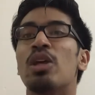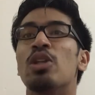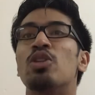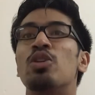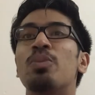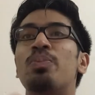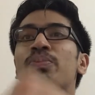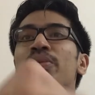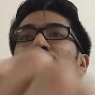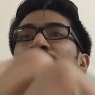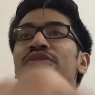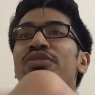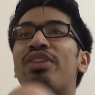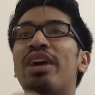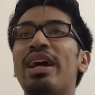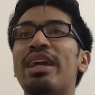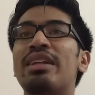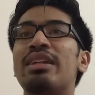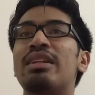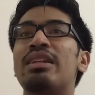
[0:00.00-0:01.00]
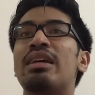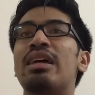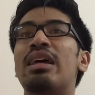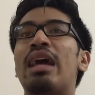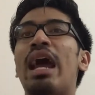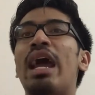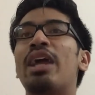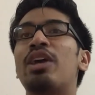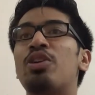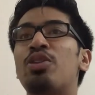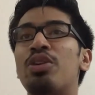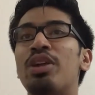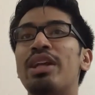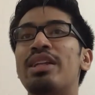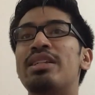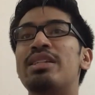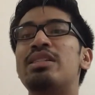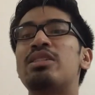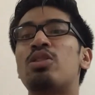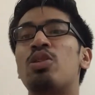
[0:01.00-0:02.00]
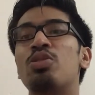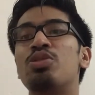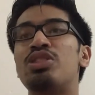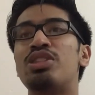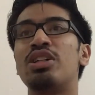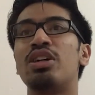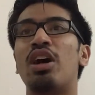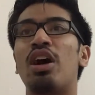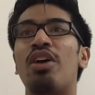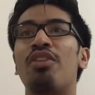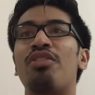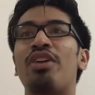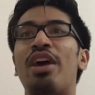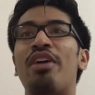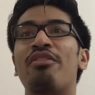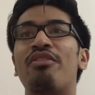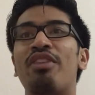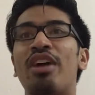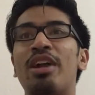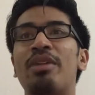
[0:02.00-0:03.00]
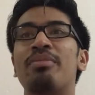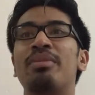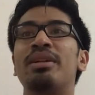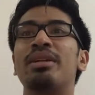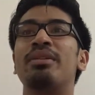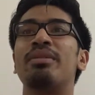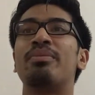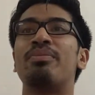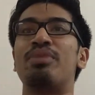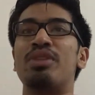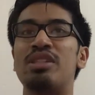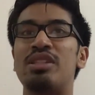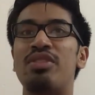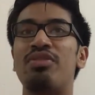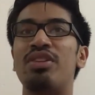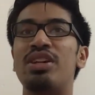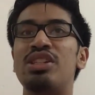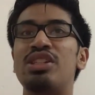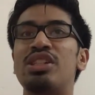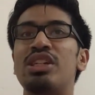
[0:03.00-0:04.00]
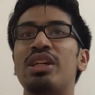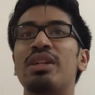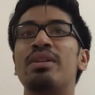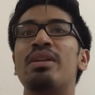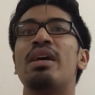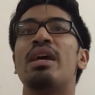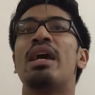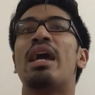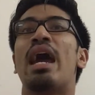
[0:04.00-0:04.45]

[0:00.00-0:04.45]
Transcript: to provide accurate disclosure of environment preservation